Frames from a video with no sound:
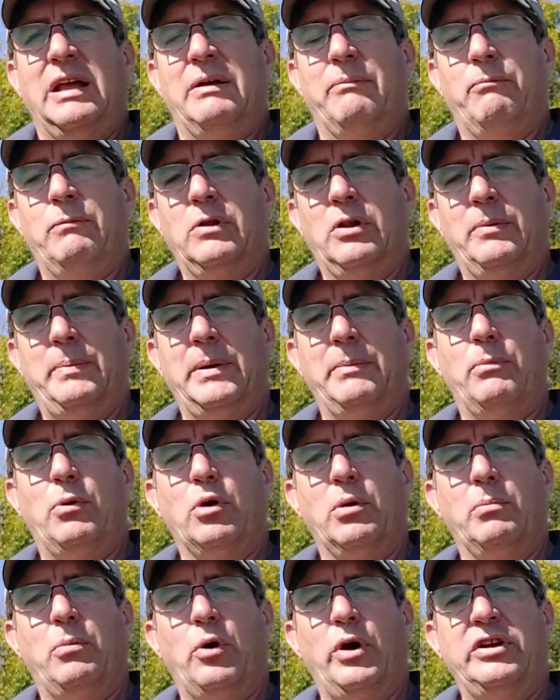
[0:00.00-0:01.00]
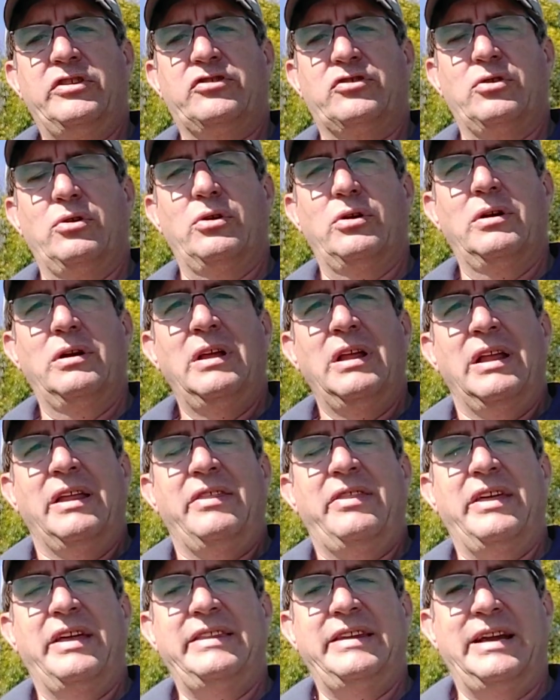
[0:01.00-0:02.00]
a little bit more moisture
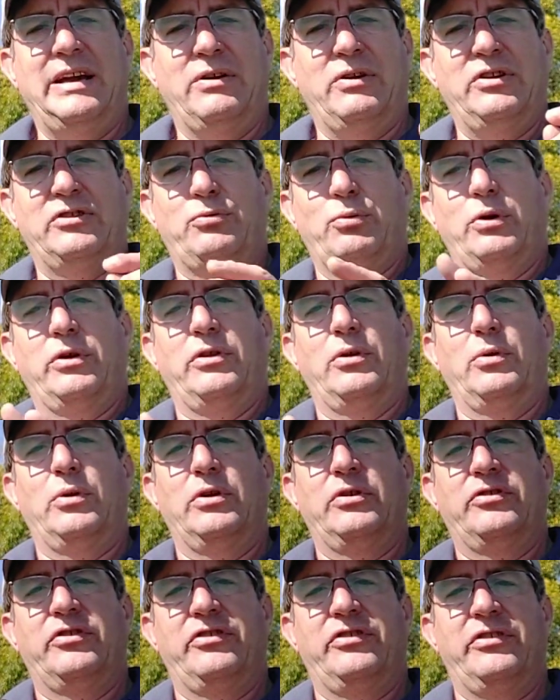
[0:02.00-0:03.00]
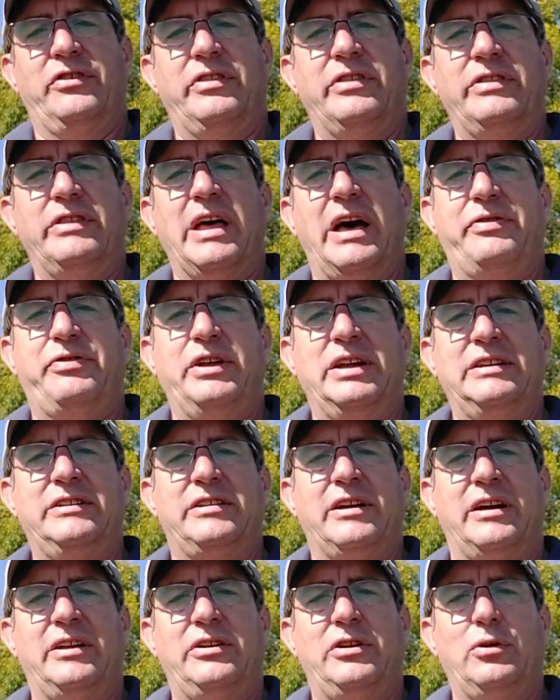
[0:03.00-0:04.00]
than the areas where there was nothing
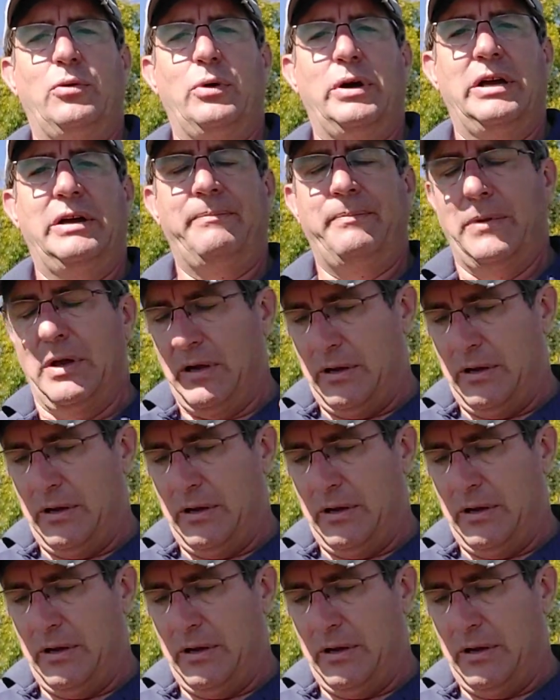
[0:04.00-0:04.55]
done to it.